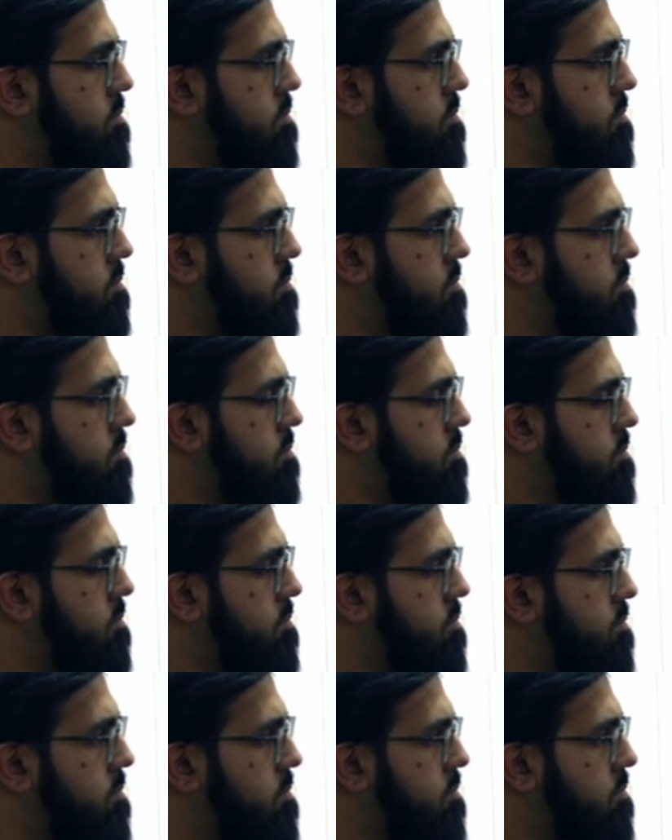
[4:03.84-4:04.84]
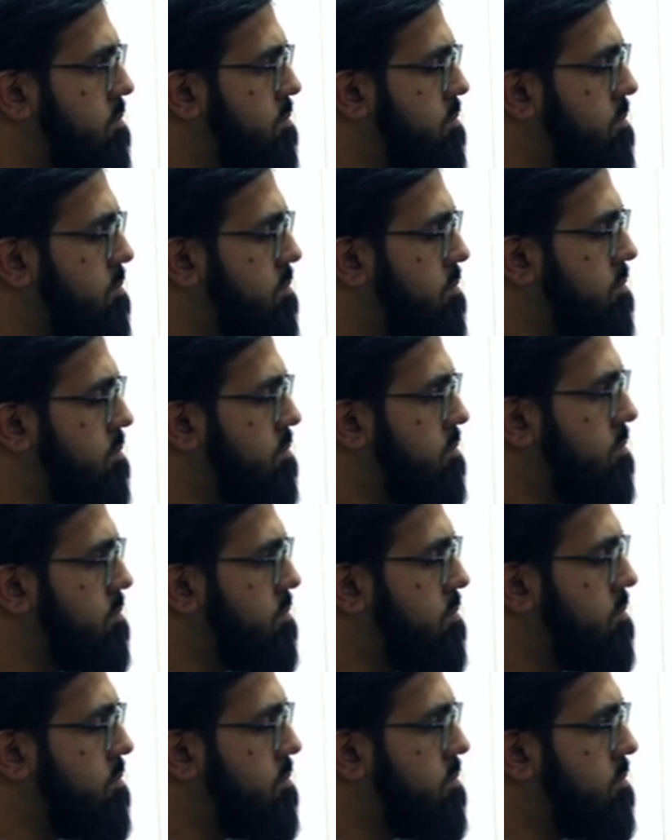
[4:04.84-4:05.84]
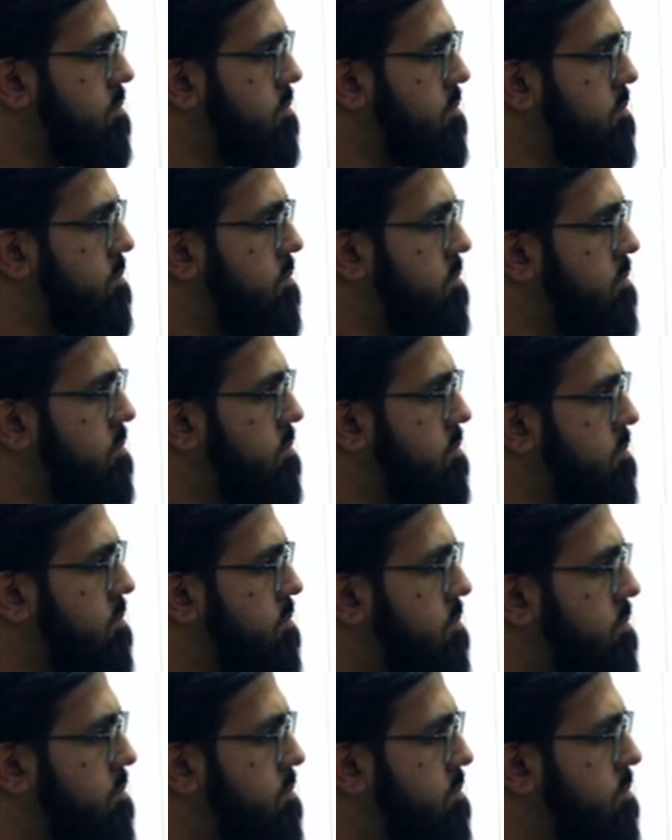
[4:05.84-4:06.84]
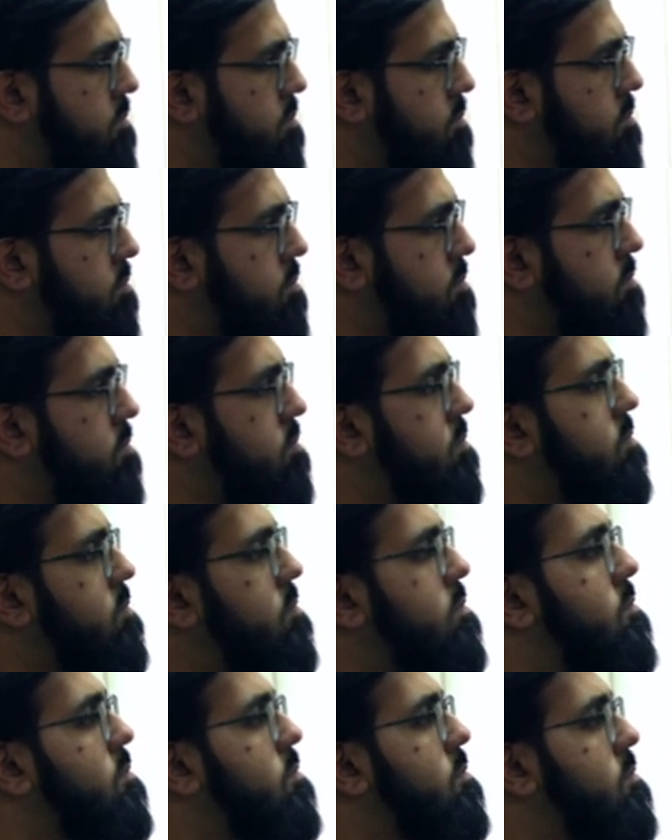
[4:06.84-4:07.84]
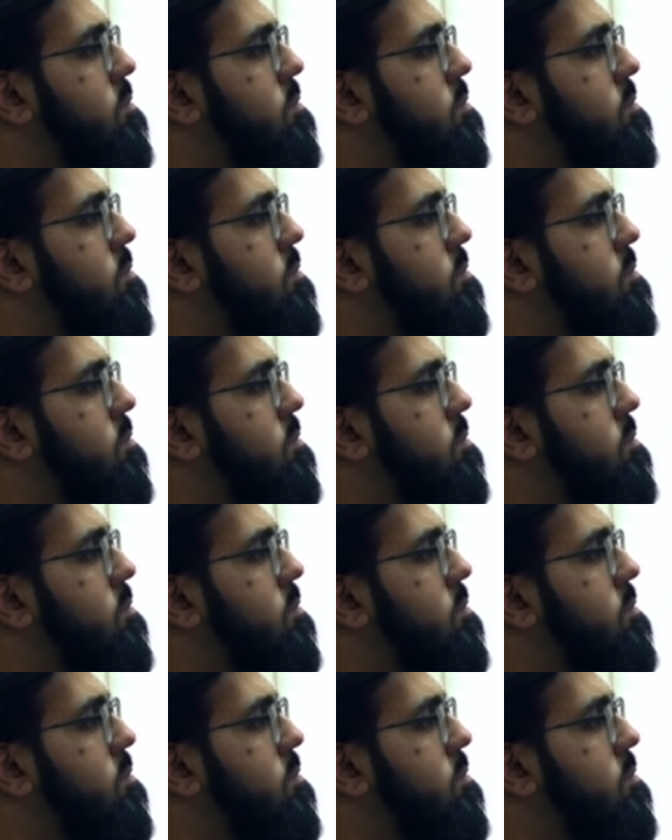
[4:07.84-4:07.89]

The person shown says nothing.